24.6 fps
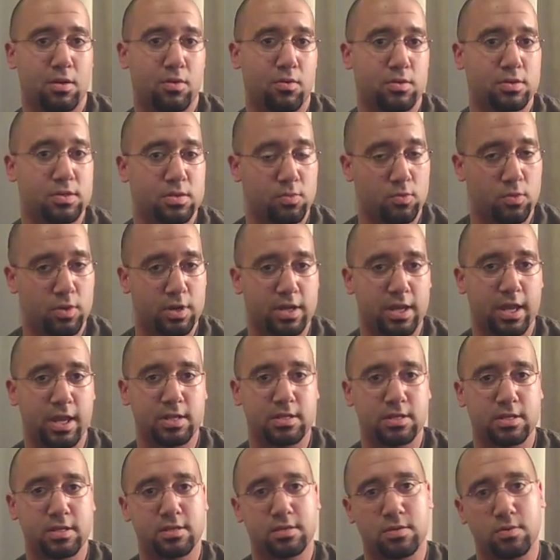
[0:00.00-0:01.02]
Somewhat
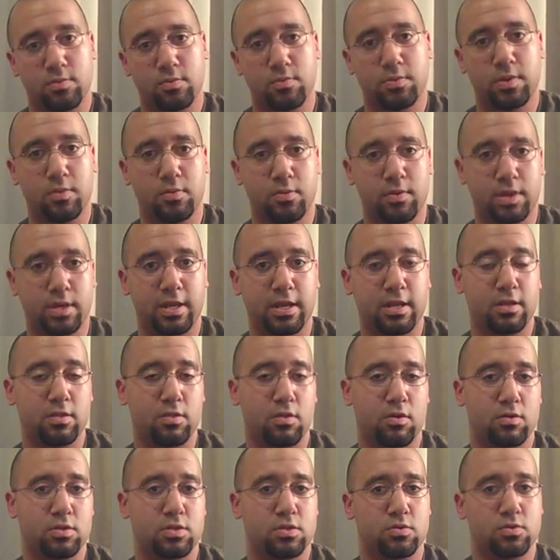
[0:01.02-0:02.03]
catchy, something people can get
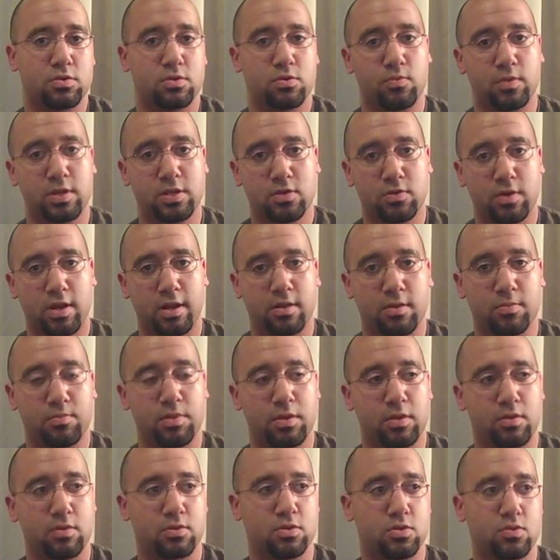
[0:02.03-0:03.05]
along to. So we try to
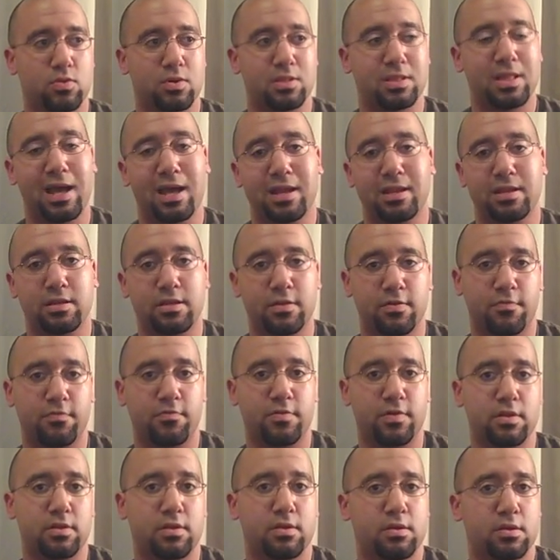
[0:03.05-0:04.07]
appeal to a lot of
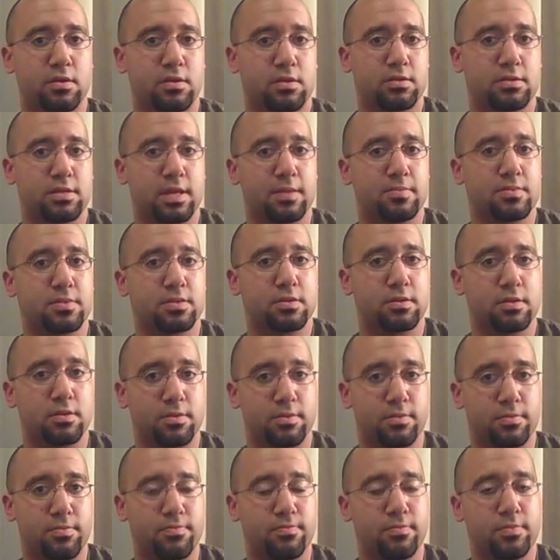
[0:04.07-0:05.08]
different types of
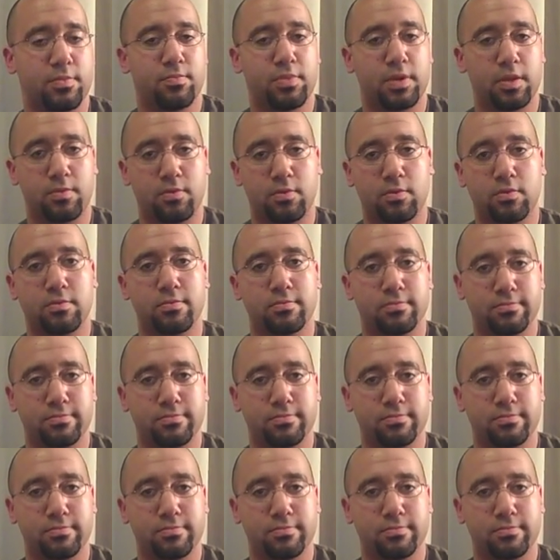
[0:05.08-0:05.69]
people.